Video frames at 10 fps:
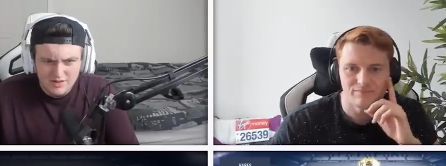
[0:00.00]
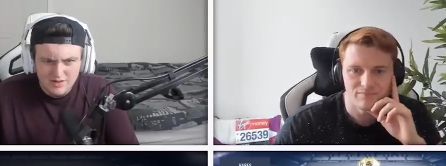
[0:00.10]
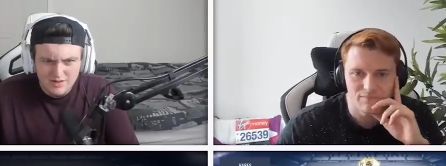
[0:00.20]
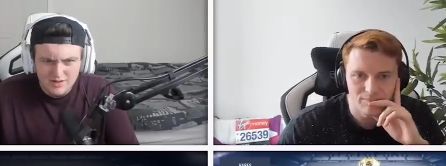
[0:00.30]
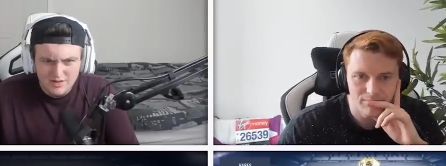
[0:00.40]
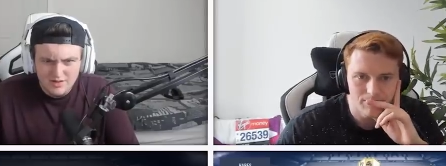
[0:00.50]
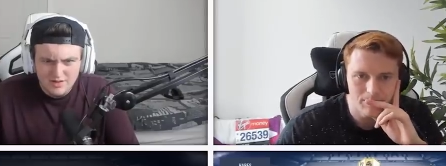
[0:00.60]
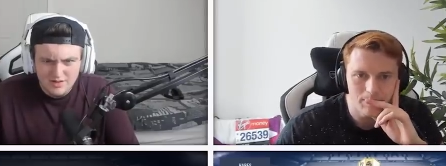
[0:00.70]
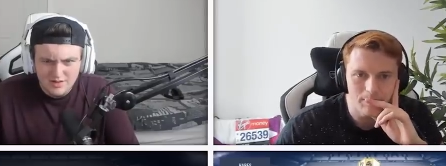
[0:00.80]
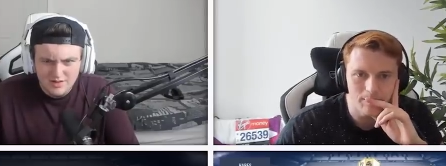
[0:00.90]

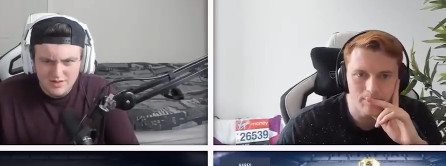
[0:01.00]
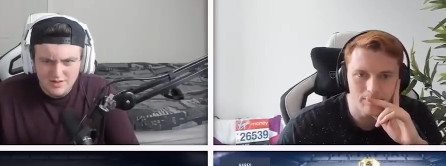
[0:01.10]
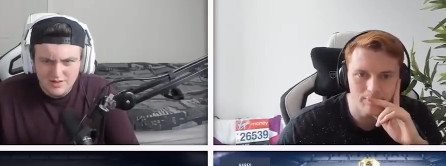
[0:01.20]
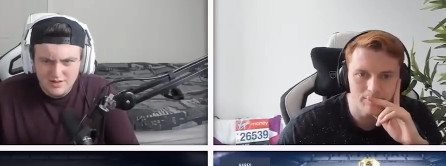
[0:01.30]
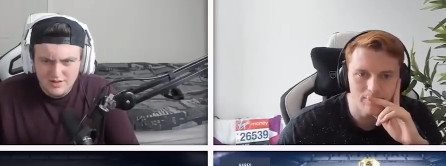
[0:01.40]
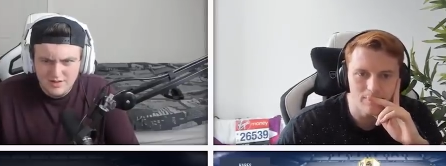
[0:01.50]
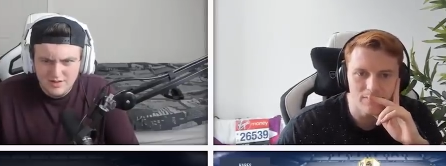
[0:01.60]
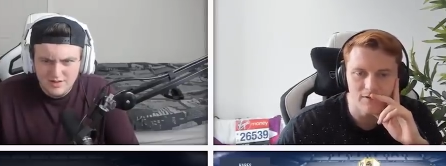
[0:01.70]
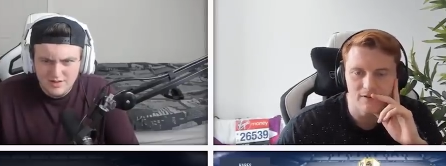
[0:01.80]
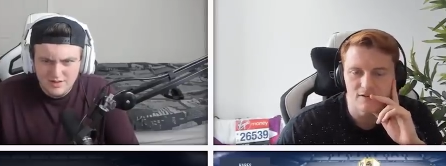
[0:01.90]

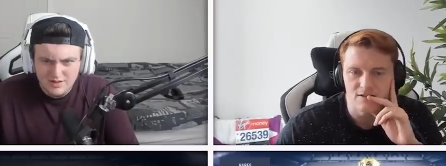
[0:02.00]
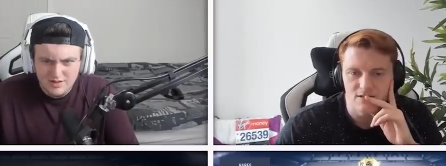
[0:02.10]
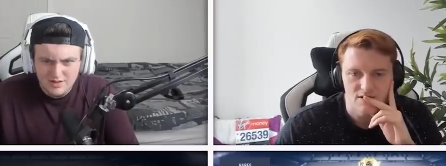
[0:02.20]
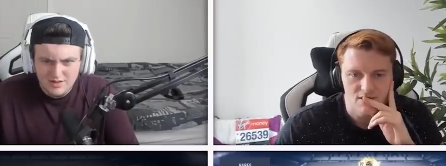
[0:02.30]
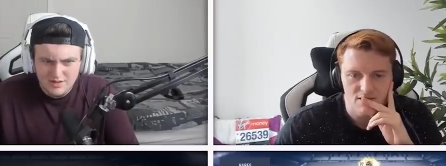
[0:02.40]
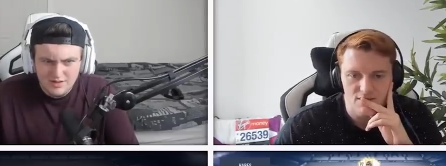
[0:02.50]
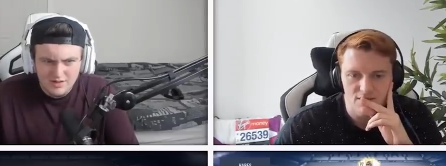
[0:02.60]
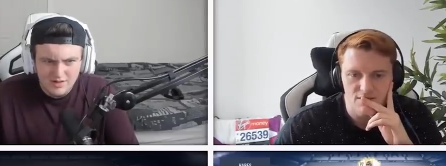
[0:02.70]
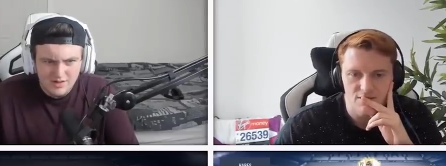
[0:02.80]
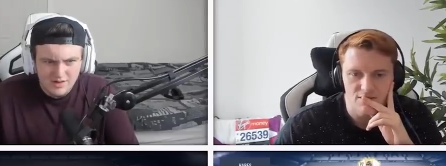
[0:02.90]

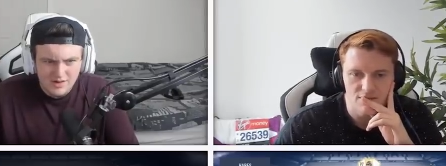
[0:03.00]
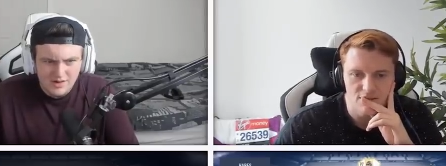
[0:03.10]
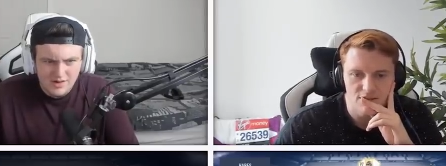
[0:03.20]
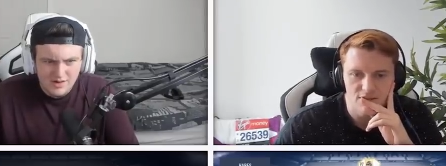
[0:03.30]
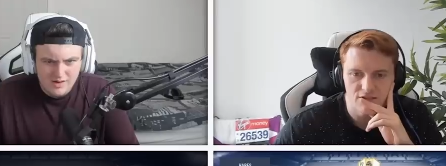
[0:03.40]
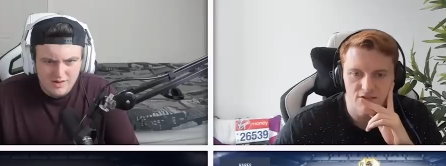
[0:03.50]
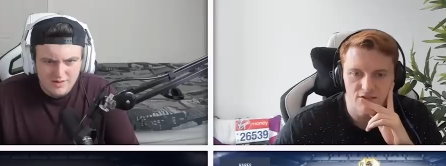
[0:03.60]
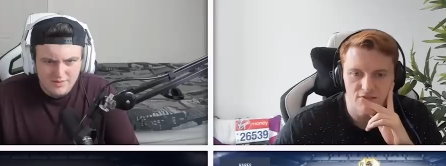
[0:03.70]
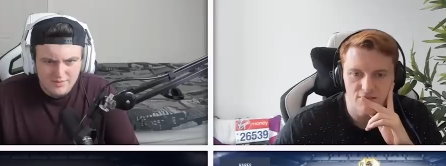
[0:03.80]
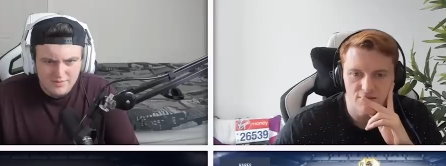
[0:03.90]

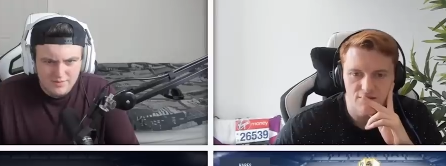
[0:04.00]
(no one is talking)